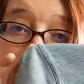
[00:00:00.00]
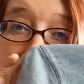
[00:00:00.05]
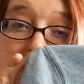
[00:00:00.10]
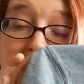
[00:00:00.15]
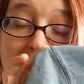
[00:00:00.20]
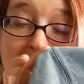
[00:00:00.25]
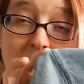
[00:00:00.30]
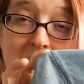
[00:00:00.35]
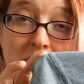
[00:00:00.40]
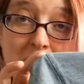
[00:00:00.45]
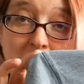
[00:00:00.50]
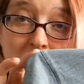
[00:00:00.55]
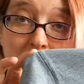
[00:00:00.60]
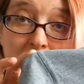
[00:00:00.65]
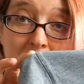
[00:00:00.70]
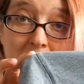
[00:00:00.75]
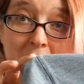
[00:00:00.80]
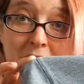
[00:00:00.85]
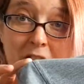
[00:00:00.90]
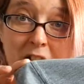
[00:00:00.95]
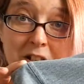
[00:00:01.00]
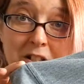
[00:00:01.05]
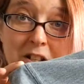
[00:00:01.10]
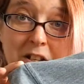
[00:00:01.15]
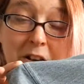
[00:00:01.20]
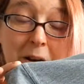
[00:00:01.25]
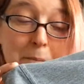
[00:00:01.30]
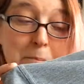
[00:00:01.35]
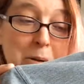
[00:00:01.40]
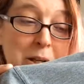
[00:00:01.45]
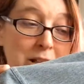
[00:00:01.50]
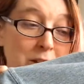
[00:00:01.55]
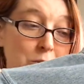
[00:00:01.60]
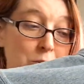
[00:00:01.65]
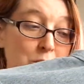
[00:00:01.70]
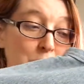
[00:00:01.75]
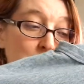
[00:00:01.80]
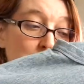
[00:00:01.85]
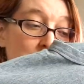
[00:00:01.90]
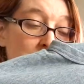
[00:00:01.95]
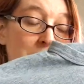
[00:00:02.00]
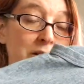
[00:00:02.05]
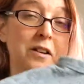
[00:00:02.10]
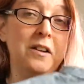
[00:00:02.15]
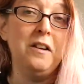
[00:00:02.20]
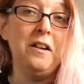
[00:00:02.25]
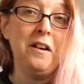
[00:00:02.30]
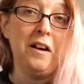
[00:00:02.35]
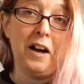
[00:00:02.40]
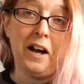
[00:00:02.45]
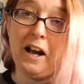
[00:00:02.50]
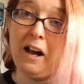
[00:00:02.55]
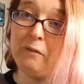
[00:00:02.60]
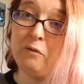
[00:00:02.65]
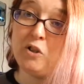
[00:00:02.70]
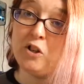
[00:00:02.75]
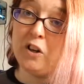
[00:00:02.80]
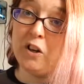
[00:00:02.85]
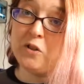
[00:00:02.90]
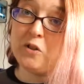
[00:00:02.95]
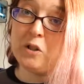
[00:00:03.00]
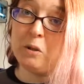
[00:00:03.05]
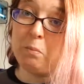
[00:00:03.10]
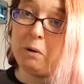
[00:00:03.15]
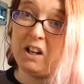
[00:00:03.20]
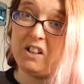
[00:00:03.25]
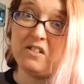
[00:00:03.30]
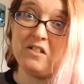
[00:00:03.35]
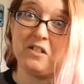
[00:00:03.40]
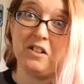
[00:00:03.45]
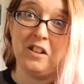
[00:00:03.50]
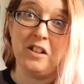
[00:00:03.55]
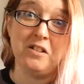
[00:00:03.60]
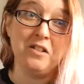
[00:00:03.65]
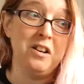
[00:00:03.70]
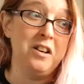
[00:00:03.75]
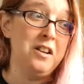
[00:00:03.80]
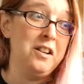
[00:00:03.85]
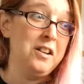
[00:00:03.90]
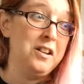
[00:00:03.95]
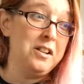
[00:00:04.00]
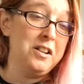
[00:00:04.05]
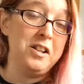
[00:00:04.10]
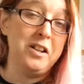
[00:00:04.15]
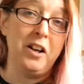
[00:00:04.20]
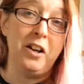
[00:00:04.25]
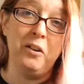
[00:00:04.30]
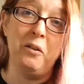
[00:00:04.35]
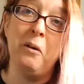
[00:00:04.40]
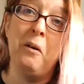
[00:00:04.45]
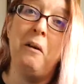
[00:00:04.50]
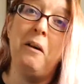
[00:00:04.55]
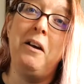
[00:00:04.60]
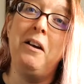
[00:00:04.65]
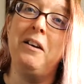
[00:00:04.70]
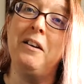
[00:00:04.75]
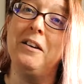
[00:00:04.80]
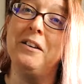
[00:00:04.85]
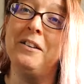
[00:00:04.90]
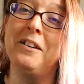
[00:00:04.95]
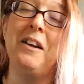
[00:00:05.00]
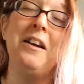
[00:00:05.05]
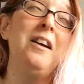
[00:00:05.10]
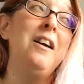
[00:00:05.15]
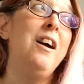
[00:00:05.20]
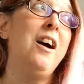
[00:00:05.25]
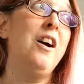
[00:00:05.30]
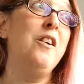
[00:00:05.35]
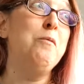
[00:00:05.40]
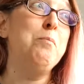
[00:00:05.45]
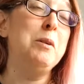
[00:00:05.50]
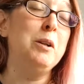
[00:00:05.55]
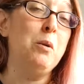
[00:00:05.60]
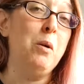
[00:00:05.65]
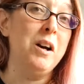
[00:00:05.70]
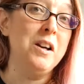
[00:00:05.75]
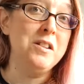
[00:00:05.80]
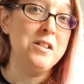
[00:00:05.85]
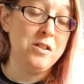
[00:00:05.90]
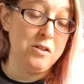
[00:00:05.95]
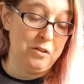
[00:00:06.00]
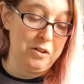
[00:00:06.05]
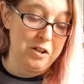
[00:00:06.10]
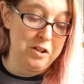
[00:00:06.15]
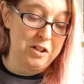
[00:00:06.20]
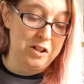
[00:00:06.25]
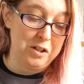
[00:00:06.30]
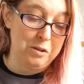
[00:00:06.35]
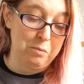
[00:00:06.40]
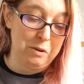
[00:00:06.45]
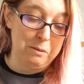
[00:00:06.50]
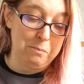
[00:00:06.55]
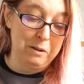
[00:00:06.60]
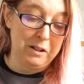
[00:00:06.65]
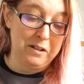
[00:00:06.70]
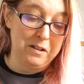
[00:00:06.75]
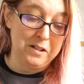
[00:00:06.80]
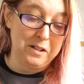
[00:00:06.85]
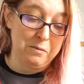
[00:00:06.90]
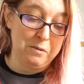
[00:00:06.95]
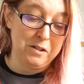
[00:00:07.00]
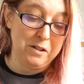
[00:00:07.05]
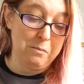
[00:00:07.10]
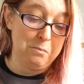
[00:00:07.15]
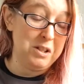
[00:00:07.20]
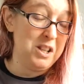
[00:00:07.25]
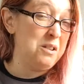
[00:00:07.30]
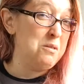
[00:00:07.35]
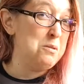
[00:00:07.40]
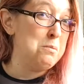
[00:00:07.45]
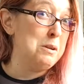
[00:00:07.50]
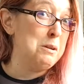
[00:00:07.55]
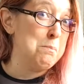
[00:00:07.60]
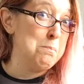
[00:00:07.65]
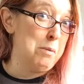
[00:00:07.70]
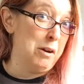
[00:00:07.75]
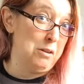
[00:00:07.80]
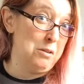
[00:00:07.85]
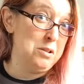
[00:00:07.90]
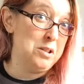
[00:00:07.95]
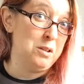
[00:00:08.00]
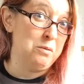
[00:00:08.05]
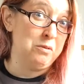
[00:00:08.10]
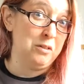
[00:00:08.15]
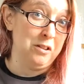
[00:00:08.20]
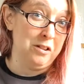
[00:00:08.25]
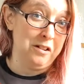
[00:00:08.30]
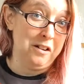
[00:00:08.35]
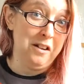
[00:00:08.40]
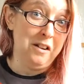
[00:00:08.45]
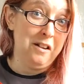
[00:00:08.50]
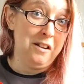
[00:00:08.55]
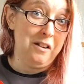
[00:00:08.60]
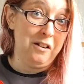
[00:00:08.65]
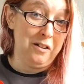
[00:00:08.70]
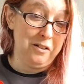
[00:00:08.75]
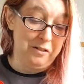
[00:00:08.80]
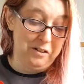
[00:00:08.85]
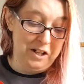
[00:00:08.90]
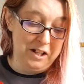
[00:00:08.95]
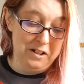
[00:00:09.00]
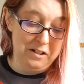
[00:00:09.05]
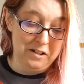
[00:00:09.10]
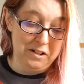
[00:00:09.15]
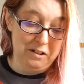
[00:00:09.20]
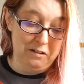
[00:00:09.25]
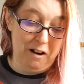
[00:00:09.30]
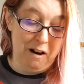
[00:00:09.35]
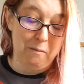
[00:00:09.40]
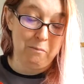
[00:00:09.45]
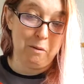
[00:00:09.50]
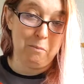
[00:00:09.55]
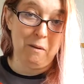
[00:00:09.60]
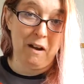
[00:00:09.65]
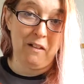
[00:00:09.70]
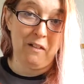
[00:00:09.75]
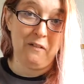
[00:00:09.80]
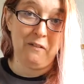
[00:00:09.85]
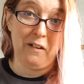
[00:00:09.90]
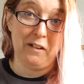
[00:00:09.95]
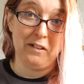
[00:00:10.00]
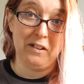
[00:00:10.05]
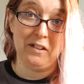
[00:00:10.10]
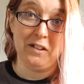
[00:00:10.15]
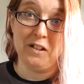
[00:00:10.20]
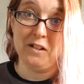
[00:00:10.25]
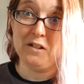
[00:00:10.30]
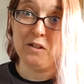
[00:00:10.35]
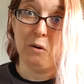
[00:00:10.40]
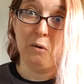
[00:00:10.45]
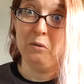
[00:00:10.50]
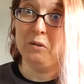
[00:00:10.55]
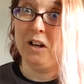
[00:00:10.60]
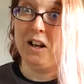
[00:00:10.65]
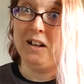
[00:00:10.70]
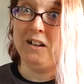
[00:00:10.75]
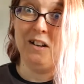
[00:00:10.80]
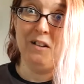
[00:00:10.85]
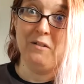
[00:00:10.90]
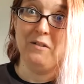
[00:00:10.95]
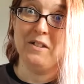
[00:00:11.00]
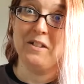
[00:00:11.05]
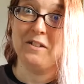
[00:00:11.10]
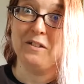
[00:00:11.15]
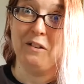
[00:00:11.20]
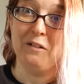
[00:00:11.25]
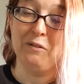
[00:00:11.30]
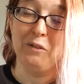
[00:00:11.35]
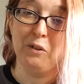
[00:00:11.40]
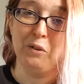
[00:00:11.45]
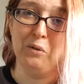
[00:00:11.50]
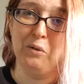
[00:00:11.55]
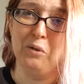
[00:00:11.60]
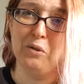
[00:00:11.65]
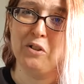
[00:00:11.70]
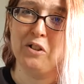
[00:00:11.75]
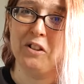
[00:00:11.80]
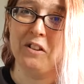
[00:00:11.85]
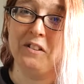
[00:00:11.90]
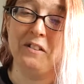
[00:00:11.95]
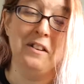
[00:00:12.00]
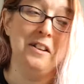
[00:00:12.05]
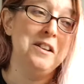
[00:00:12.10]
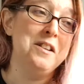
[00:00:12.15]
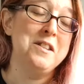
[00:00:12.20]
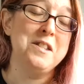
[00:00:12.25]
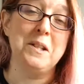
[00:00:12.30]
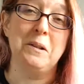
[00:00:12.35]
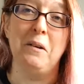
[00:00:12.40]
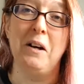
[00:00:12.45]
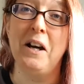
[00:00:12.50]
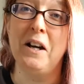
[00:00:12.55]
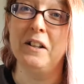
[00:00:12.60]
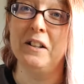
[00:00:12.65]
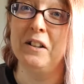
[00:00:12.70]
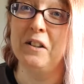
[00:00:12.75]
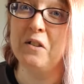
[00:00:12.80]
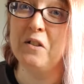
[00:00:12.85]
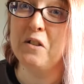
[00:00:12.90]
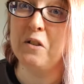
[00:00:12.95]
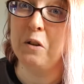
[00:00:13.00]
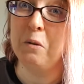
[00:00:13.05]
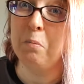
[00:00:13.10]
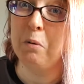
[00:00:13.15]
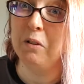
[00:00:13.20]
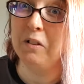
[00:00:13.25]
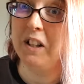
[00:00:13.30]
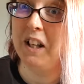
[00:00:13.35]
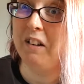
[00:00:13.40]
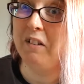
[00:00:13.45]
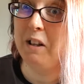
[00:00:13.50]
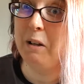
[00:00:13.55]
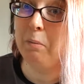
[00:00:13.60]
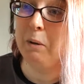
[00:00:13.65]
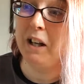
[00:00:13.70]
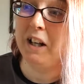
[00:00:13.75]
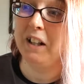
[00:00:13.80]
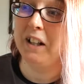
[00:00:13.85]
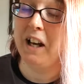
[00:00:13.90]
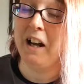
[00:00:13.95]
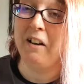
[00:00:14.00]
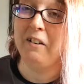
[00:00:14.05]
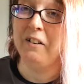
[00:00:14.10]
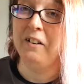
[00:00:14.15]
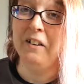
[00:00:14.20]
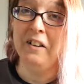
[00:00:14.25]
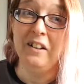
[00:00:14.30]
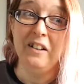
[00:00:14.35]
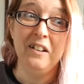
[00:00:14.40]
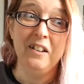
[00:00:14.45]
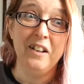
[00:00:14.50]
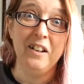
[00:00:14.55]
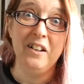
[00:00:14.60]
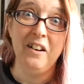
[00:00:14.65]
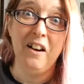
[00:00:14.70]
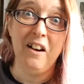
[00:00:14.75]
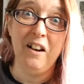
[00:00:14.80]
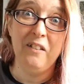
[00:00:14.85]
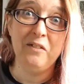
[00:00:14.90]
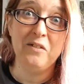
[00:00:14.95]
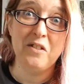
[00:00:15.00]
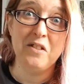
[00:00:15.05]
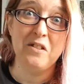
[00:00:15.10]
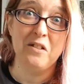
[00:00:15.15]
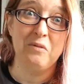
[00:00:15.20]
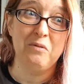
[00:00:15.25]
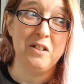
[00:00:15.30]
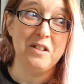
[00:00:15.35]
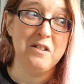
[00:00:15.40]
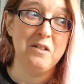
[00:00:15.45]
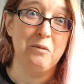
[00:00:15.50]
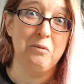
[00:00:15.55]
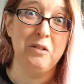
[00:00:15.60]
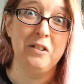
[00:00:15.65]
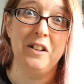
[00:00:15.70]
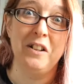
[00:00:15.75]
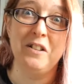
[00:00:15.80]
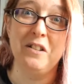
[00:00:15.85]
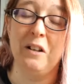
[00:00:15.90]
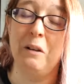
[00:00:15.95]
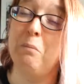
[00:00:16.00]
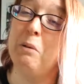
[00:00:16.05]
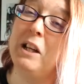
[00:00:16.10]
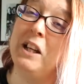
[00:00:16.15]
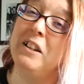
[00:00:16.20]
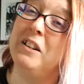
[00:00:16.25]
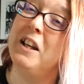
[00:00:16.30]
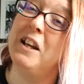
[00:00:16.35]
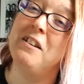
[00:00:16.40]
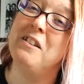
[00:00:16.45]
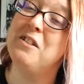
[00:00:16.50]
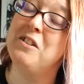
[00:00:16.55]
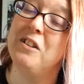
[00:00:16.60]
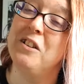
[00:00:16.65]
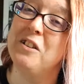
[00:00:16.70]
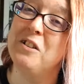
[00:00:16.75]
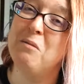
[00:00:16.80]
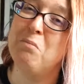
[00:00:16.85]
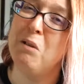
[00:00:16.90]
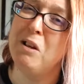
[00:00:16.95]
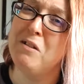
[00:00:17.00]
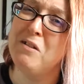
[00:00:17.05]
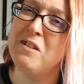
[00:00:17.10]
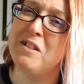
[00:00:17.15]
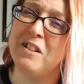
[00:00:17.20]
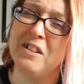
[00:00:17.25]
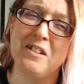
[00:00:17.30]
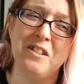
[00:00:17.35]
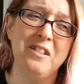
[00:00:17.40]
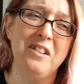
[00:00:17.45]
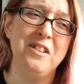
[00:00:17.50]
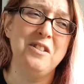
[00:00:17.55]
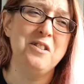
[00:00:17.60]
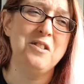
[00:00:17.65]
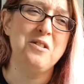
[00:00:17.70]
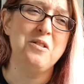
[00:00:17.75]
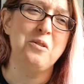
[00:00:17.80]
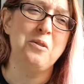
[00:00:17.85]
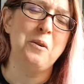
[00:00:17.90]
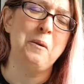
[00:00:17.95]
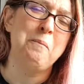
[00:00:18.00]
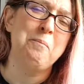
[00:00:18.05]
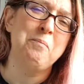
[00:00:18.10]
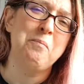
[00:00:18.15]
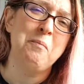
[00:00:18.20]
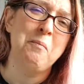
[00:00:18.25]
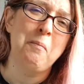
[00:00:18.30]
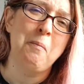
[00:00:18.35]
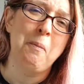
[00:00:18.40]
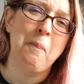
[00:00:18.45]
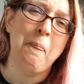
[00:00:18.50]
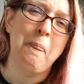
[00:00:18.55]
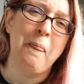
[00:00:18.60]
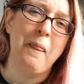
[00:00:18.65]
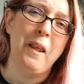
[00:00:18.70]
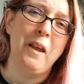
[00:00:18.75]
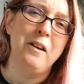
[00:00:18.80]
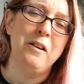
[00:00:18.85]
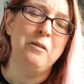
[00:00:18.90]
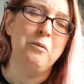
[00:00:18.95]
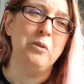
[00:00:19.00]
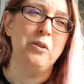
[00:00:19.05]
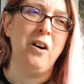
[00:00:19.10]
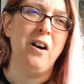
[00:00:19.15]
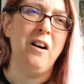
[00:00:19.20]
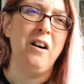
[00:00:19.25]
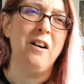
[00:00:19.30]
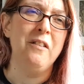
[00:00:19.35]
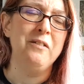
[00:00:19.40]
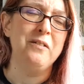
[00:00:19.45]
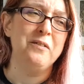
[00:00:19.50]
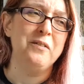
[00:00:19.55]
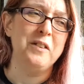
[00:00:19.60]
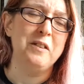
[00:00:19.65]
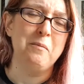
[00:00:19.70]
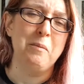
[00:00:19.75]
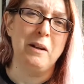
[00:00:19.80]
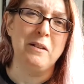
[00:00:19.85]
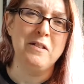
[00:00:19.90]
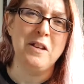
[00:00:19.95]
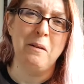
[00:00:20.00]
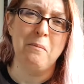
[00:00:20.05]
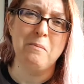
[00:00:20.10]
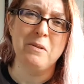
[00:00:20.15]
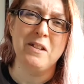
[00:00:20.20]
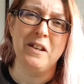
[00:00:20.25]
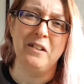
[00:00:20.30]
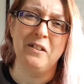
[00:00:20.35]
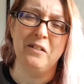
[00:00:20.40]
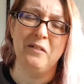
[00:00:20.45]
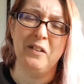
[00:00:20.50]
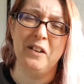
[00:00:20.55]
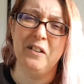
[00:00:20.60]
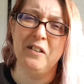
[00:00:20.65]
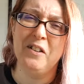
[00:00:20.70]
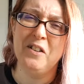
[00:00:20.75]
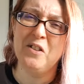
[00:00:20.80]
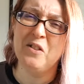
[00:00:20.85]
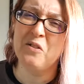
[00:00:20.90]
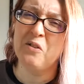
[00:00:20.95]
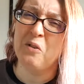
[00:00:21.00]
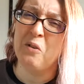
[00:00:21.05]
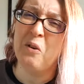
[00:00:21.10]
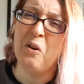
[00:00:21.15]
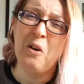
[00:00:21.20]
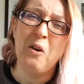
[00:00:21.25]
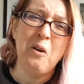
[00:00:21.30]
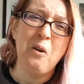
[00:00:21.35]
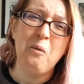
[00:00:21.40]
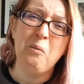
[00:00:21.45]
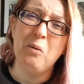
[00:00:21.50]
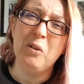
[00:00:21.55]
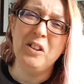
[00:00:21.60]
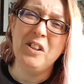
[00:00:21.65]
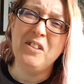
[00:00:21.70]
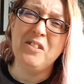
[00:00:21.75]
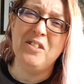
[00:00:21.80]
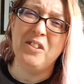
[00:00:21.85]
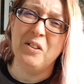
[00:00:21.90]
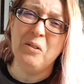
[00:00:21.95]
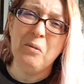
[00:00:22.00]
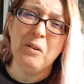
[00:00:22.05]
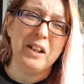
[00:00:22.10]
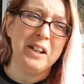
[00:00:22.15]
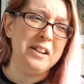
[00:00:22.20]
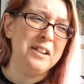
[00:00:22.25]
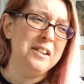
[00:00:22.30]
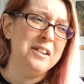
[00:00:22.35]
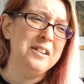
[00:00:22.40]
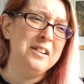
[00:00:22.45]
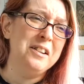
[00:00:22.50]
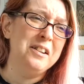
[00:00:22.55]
So this has gone on a 99p auction. I have charged the postage, you know. I've been quite astonished this week because there was somebody who's been boastful on Instagram about the fact that they sold like loads of stuff on auction. So I had a little snoop on their eBay account, and half of the stuff they sold for 99p and they hadn't charged postage. And I just thought, well, not half of it, about 10% of it. And I just thought, what are you doing?